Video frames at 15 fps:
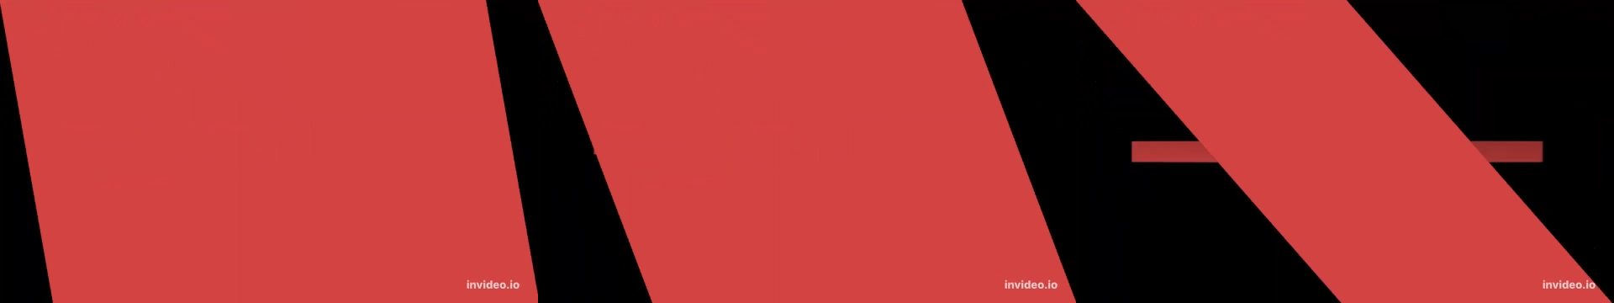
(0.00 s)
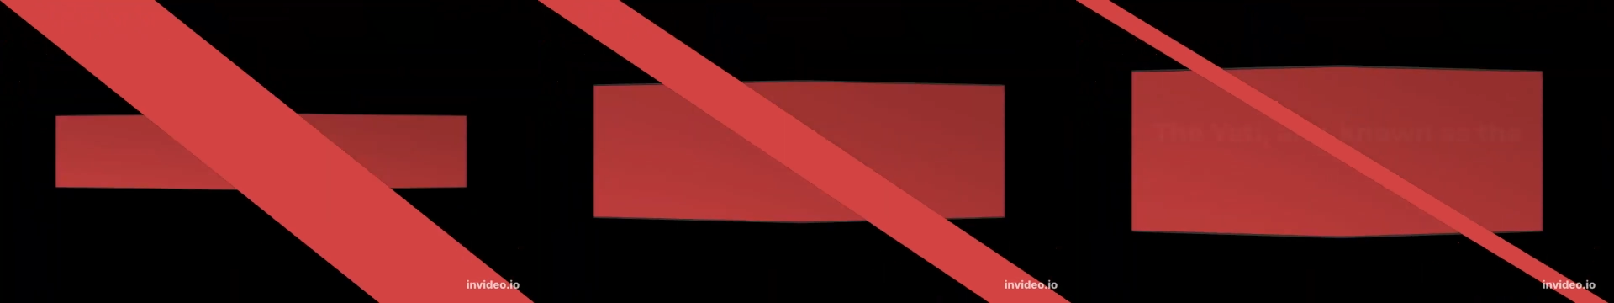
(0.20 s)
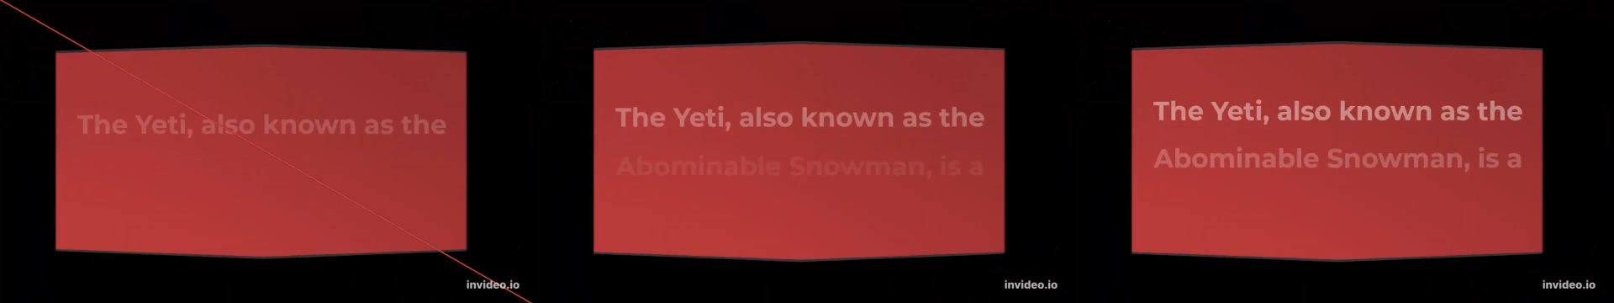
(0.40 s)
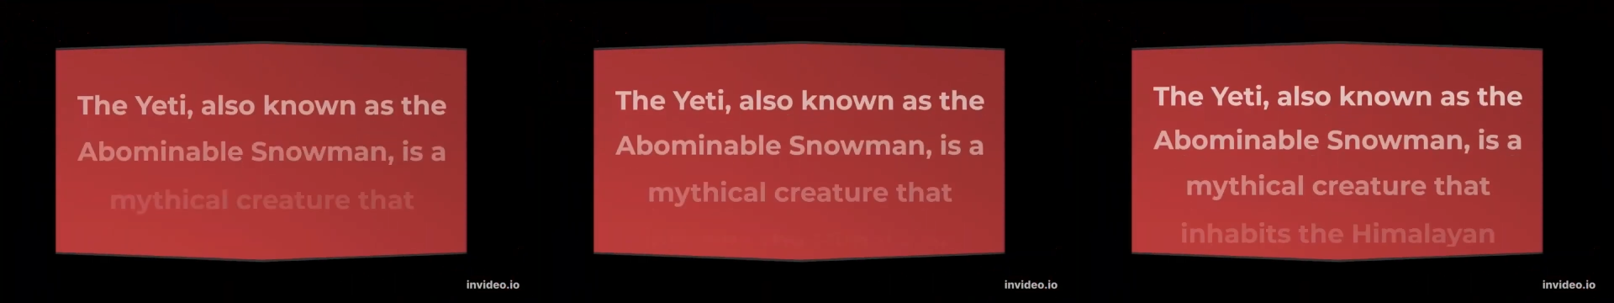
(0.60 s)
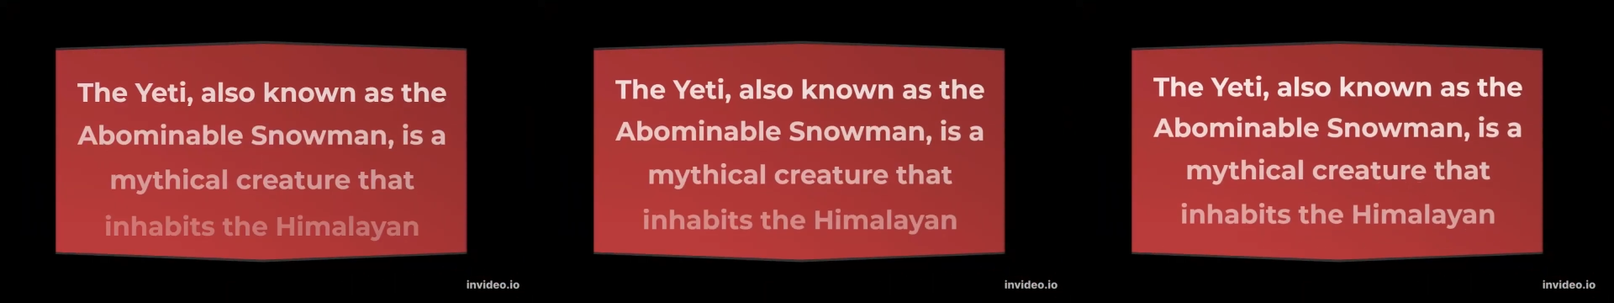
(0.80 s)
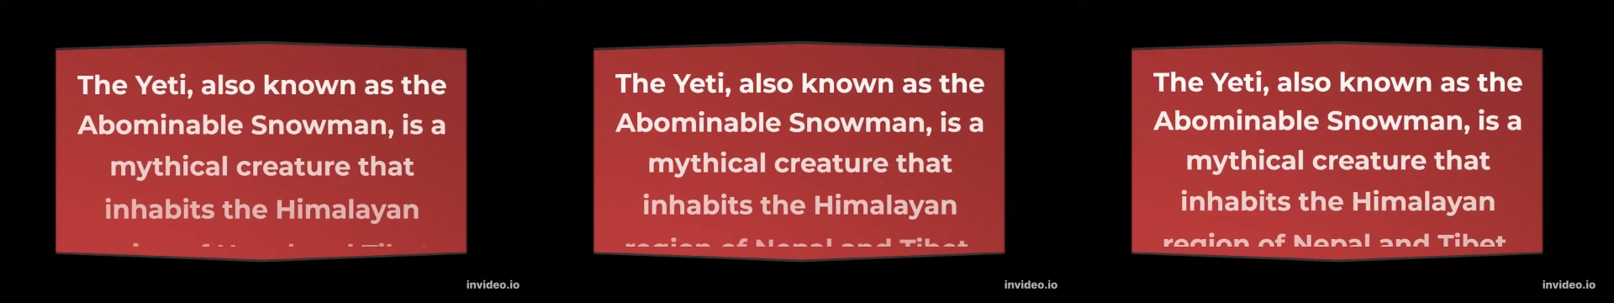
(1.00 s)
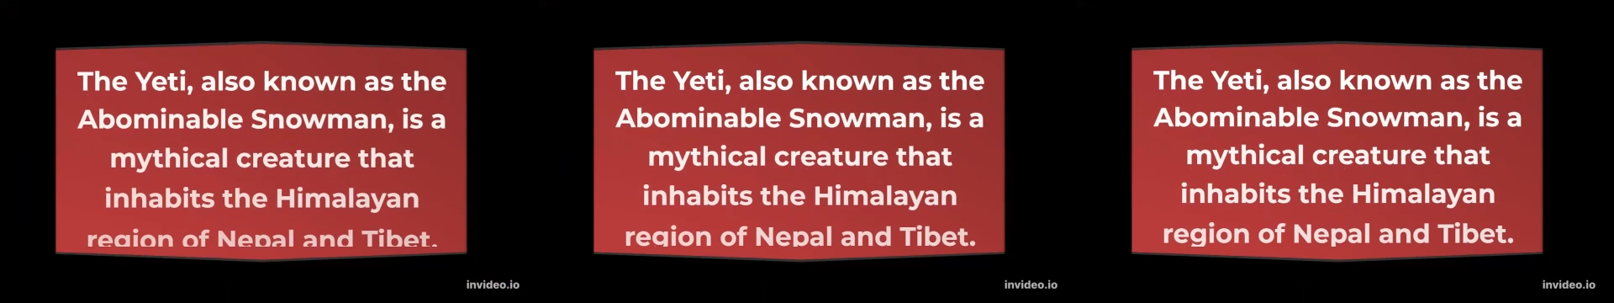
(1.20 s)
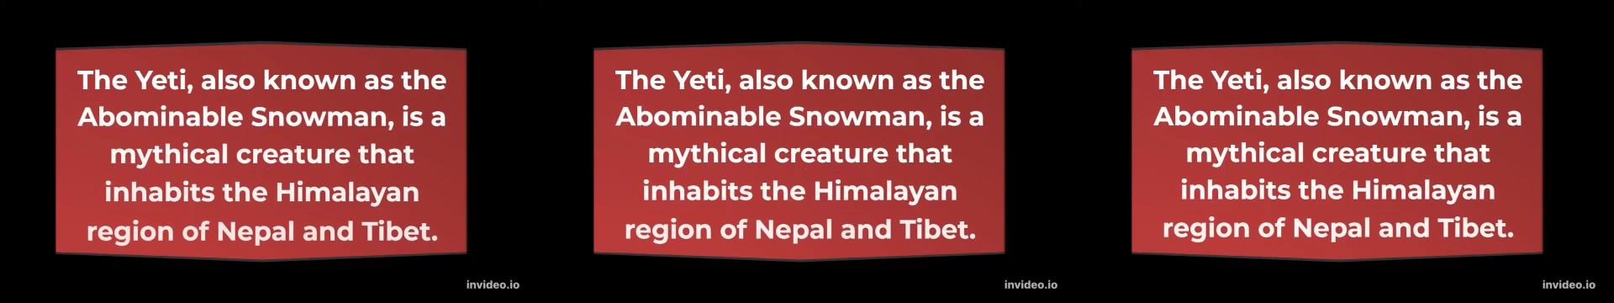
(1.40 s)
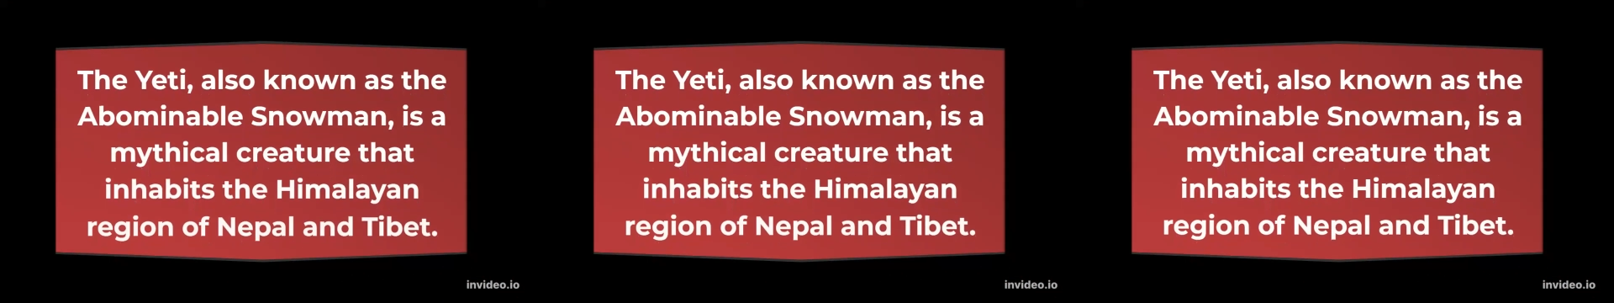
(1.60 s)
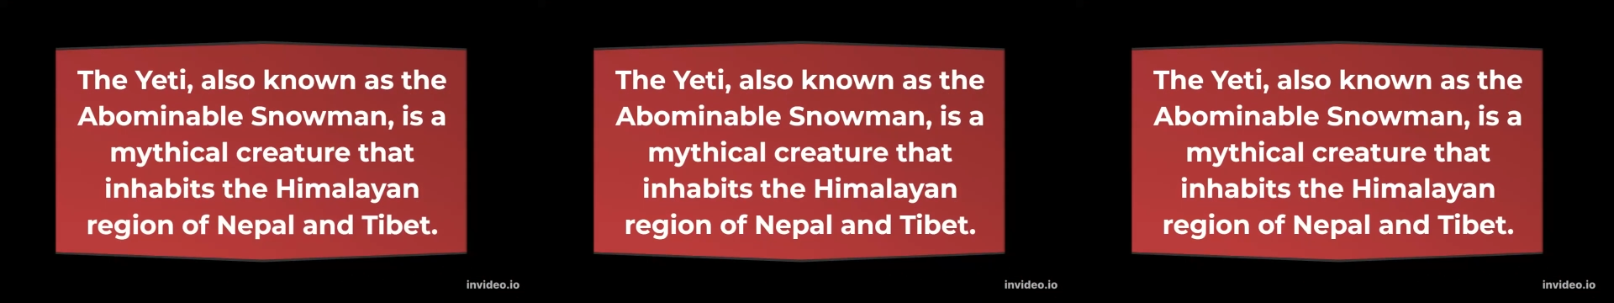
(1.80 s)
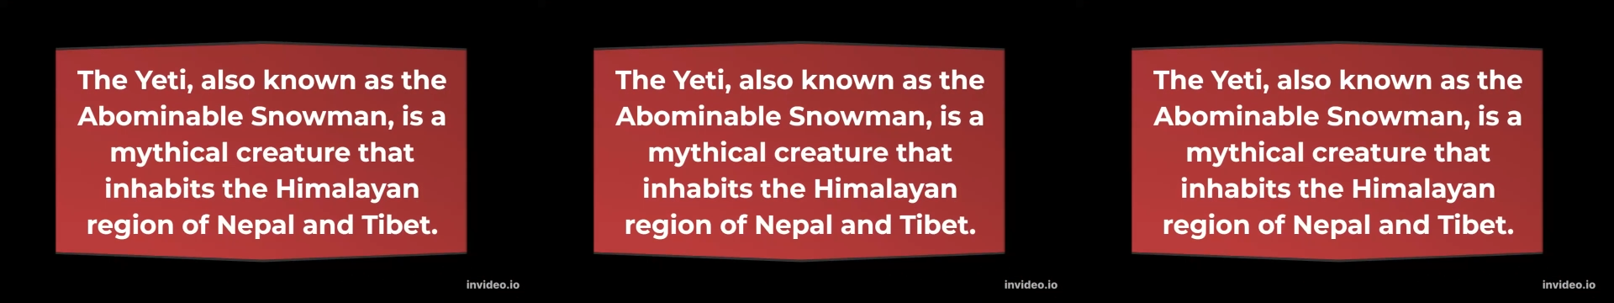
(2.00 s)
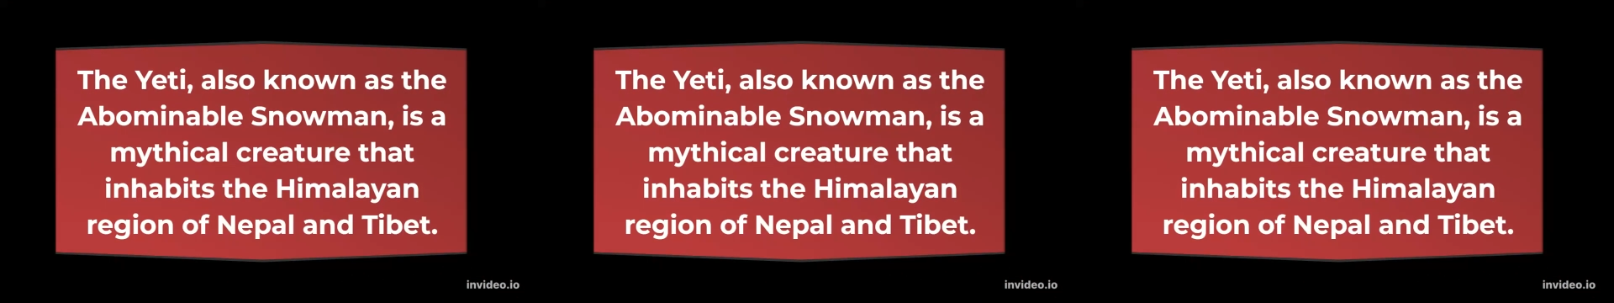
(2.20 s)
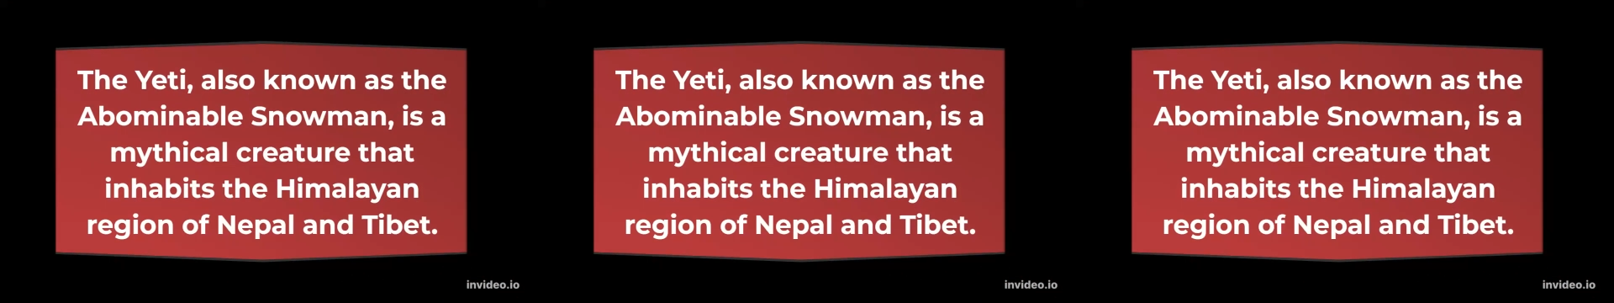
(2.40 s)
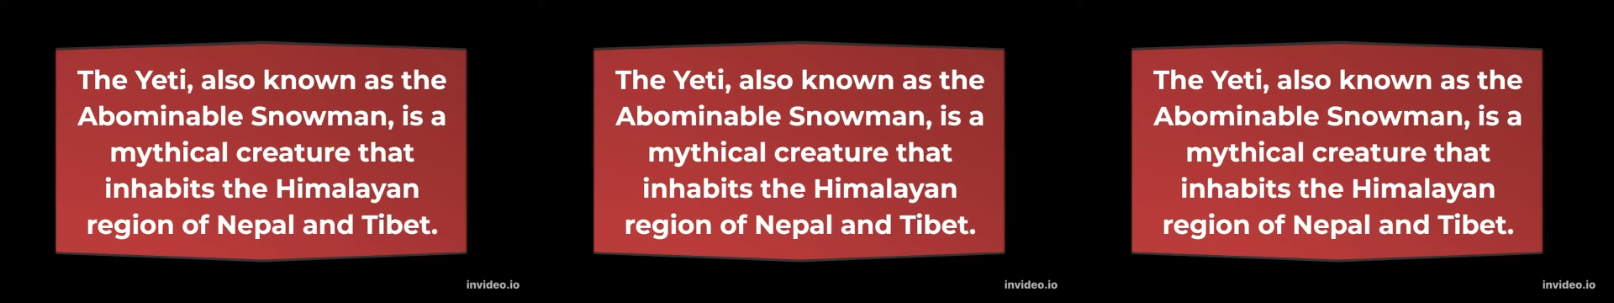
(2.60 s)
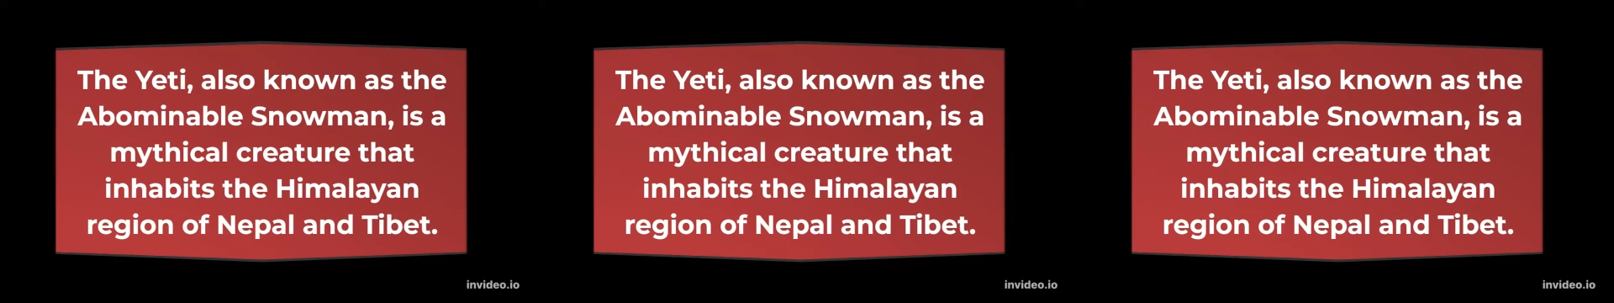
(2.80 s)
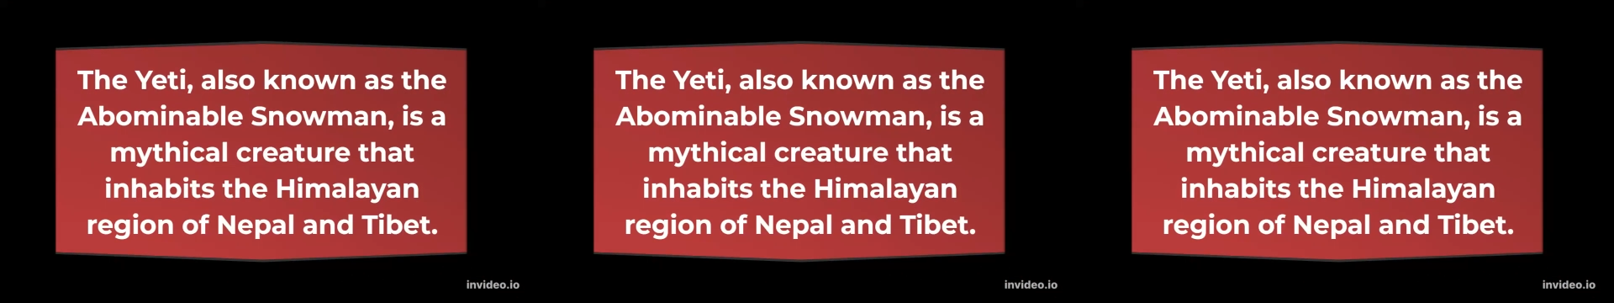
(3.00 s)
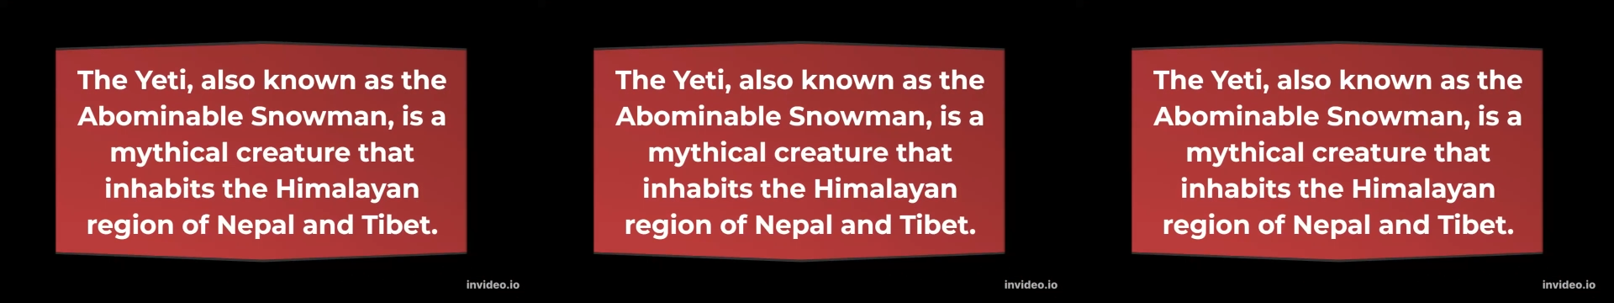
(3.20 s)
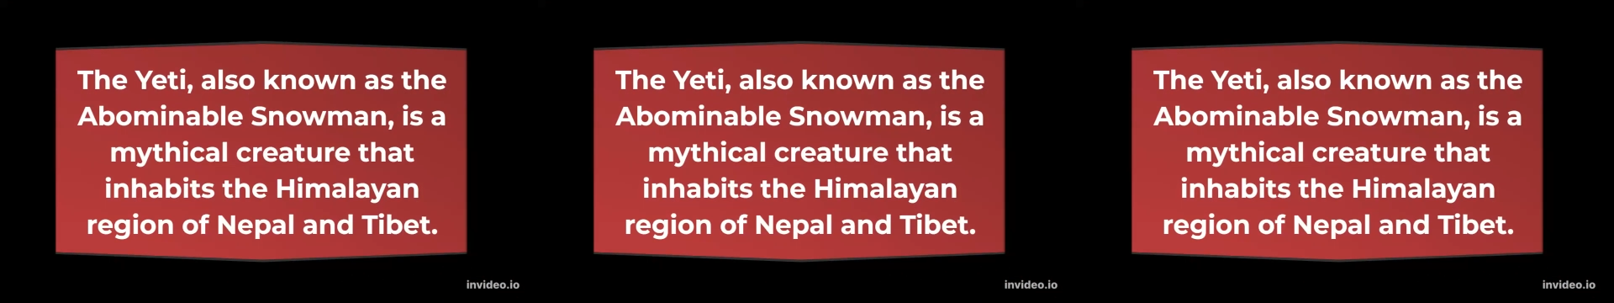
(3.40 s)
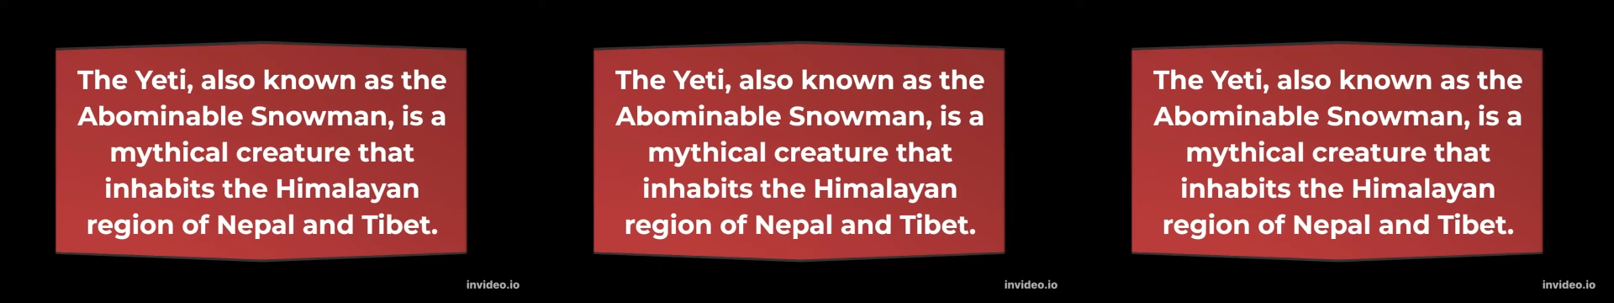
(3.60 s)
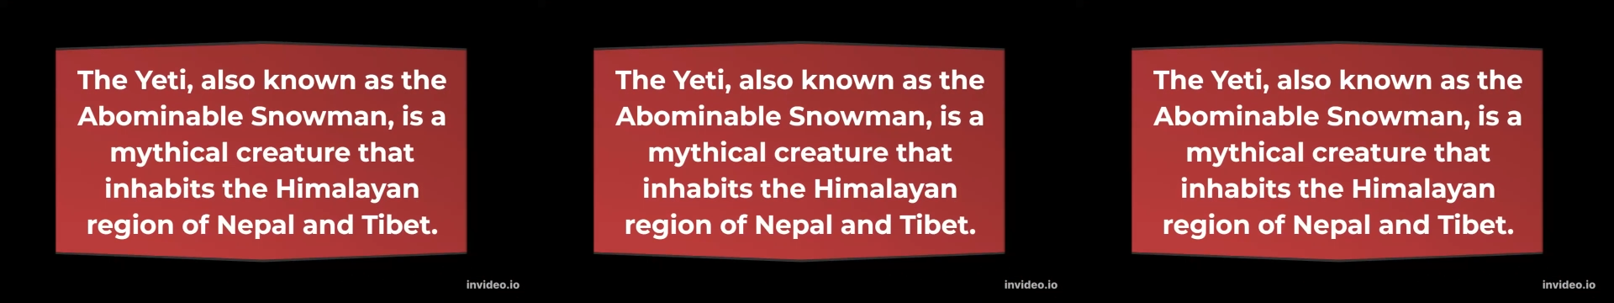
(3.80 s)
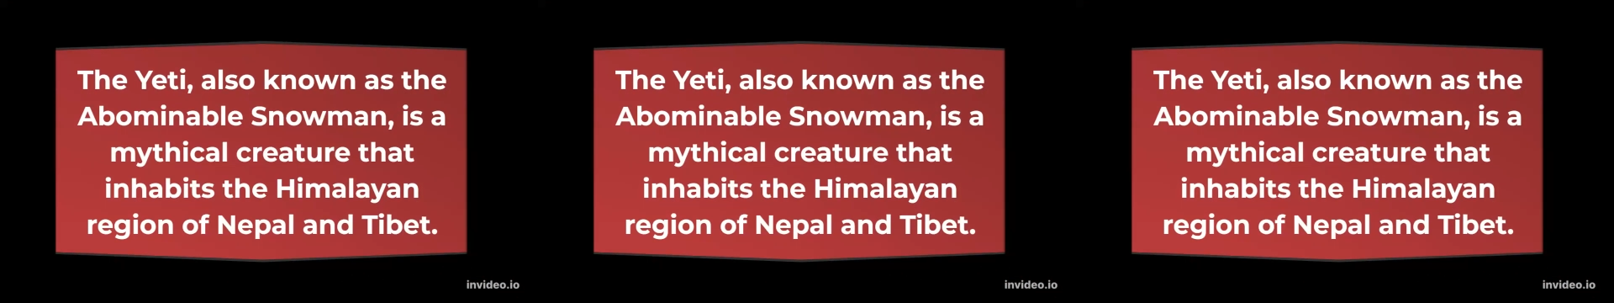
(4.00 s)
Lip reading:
No face is visible, so there are no lips to read.